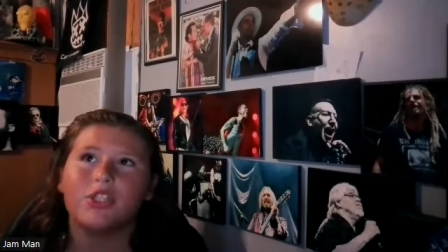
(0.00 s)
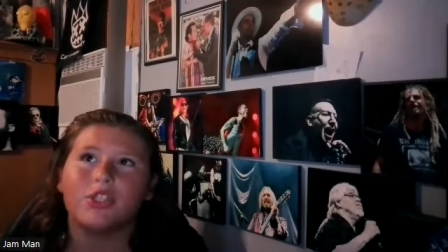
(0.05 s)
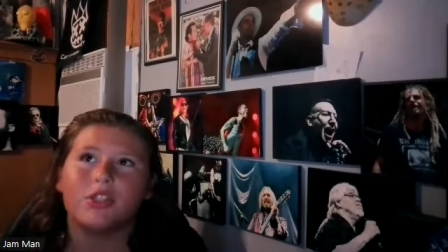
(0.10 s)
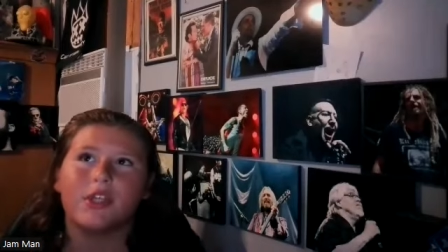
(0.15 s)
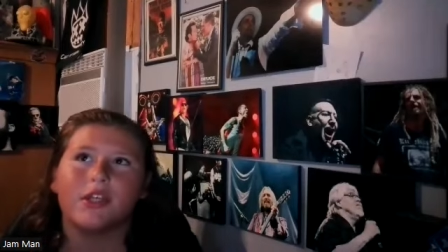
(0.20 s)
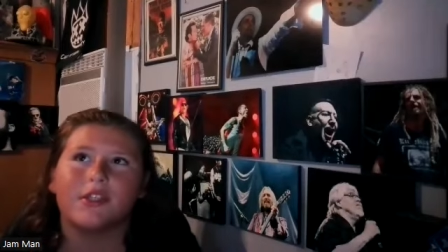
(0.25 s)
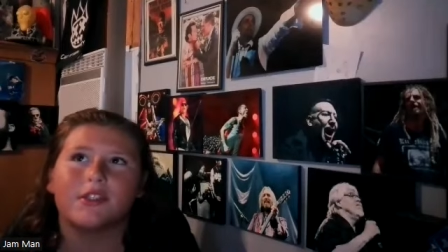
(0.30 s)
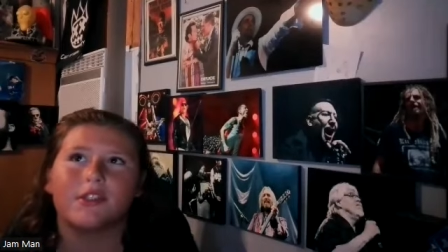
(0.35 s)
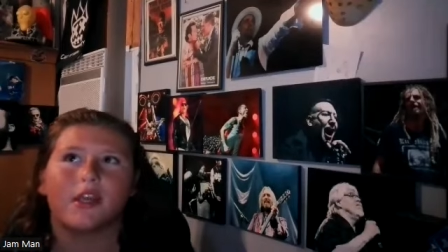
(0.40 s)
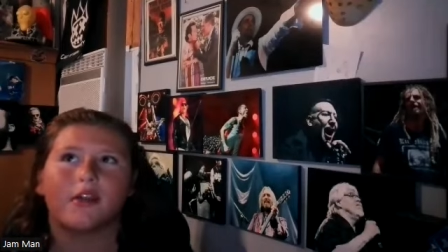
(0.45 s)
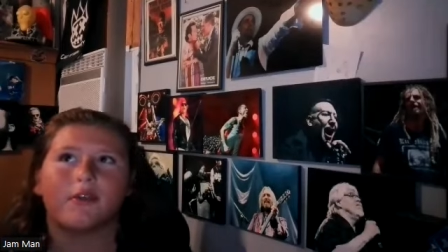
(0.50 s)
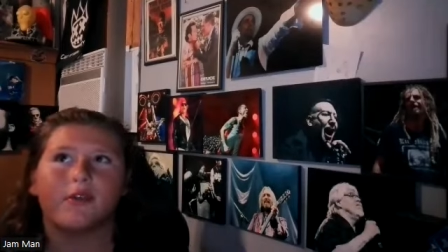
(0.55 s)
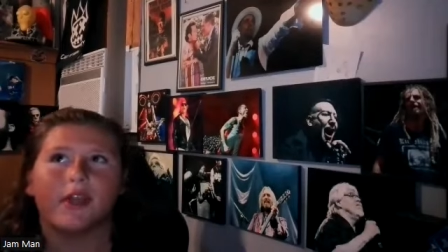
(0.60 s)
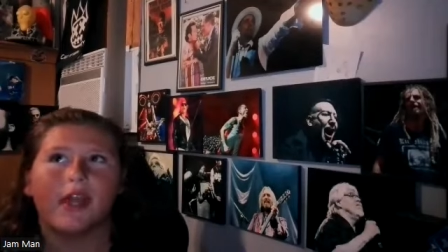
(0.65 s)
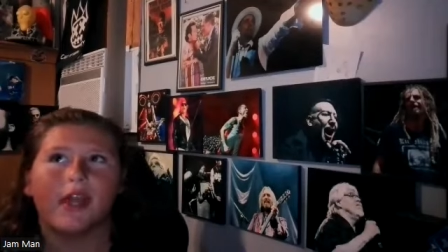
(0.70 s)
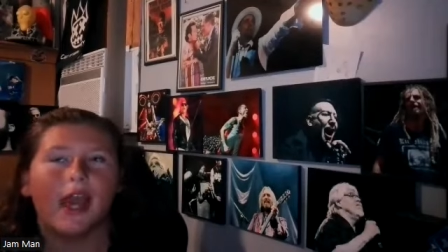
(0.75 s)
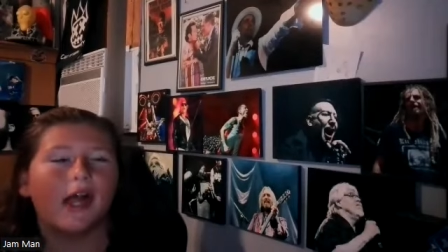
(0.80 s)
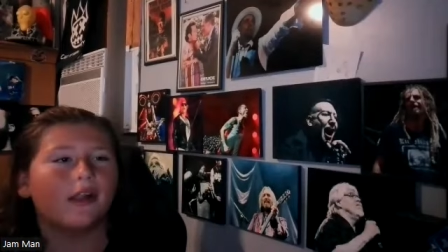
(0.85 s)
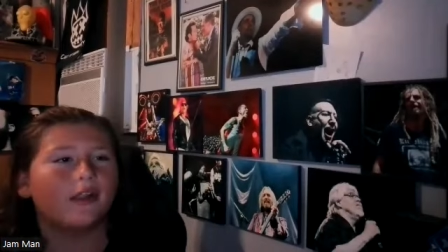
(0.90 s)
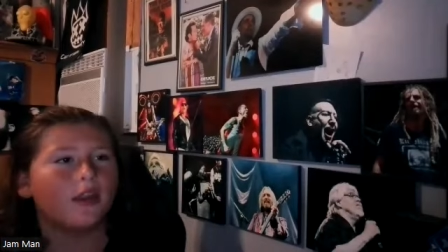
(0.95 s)
she has like
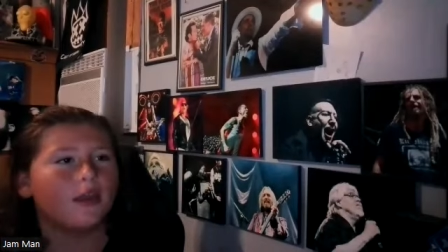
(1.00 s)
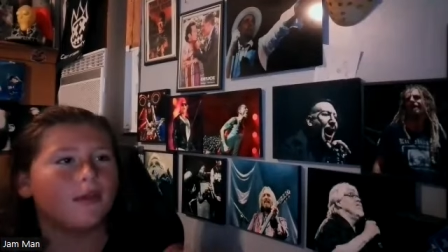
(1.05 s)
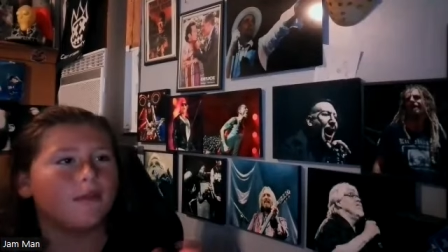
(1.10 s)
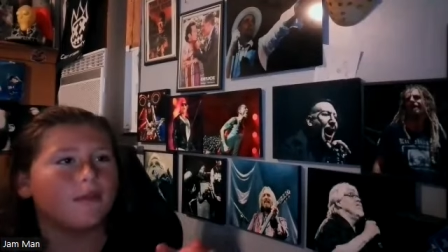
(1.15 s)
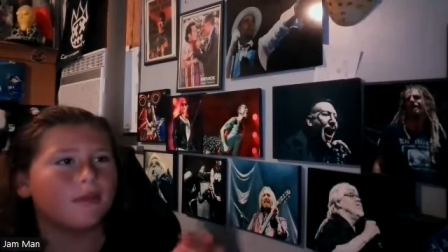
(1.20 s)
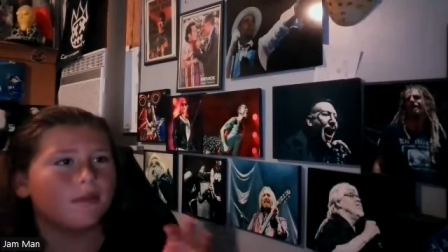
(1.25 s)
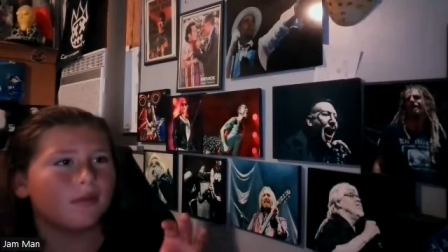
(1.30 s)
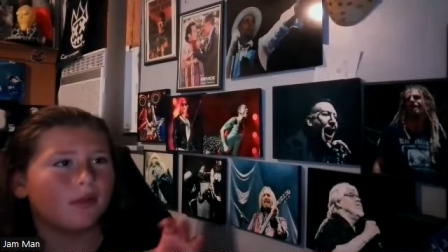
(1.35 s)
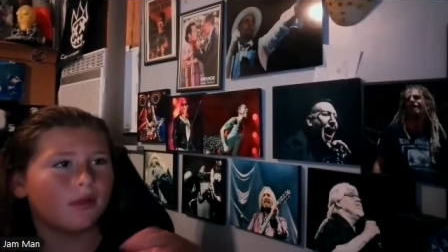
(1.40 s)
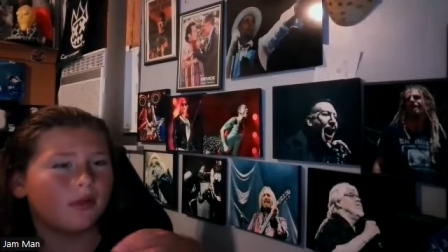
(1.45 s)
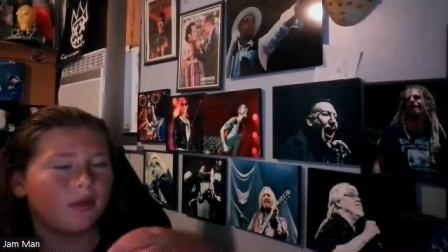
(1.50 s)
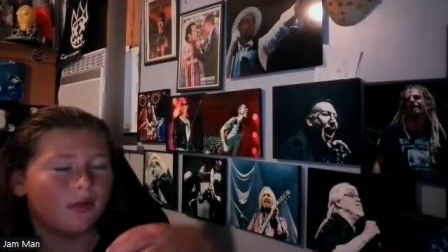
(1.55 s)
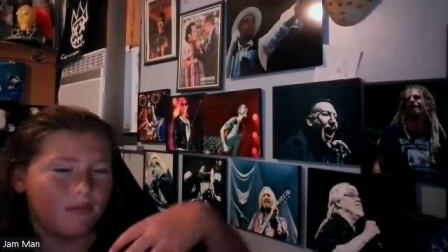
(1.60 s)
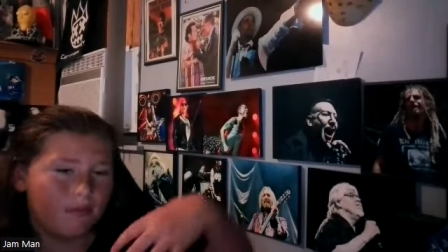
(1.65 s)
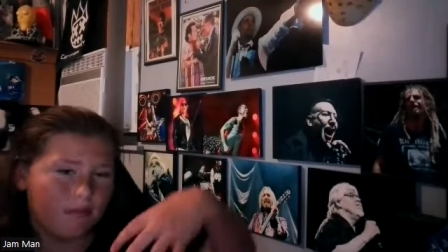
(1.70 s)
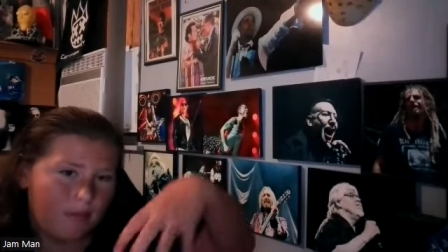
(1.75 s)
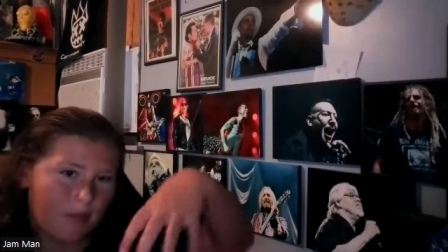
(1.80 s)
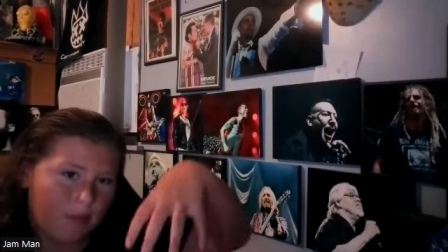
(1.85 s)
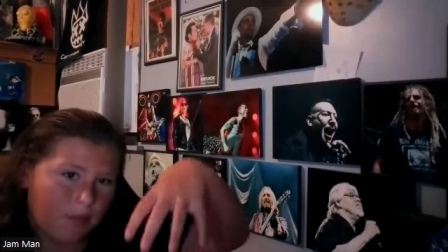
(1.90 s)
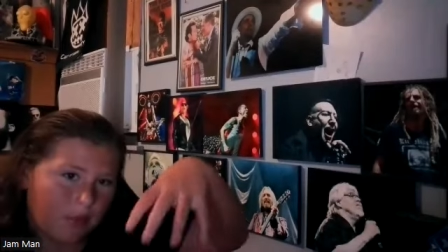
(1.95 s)
reality
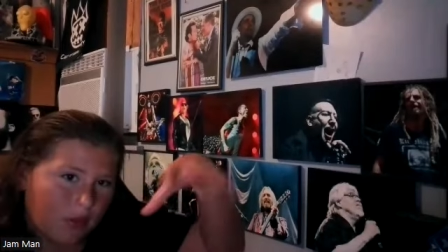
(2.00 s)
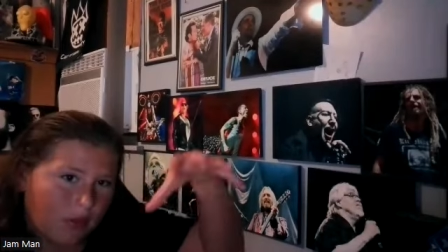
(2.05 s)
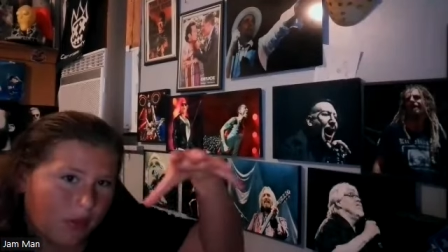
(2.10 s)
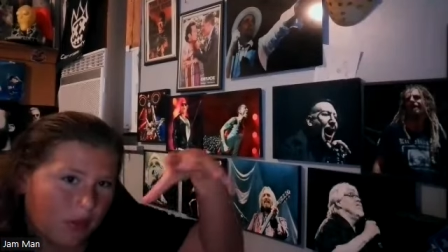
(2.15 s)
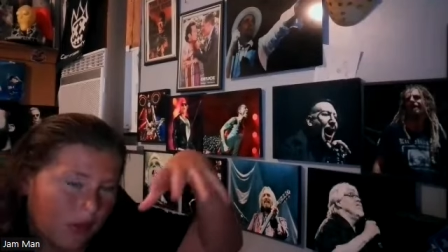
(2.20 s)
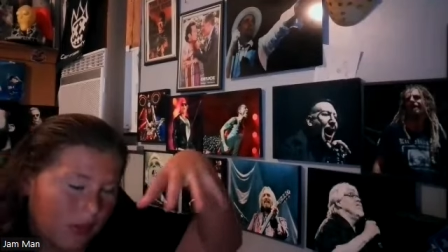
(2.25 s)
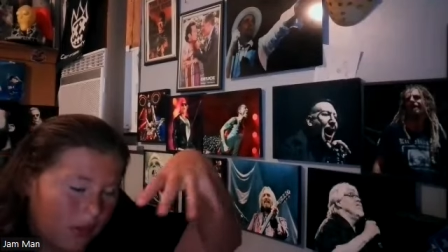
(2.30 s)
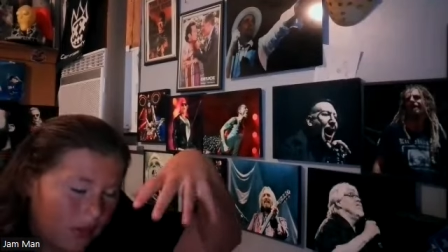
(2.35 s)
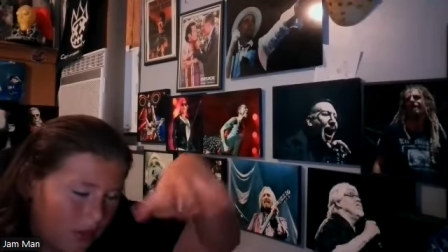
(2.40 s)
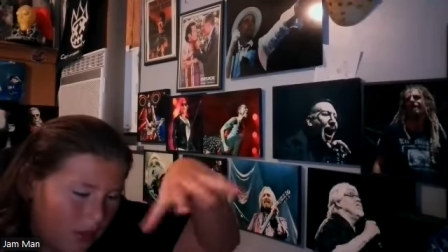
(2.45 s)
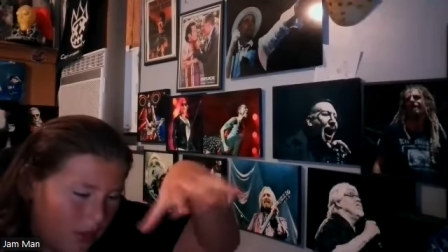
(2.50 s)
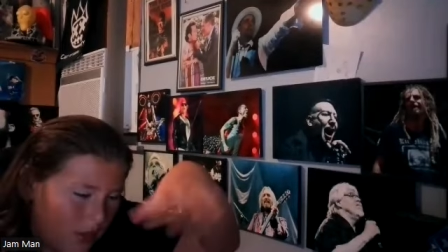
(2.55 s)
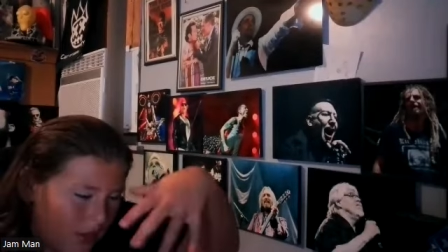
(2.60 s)
nipple.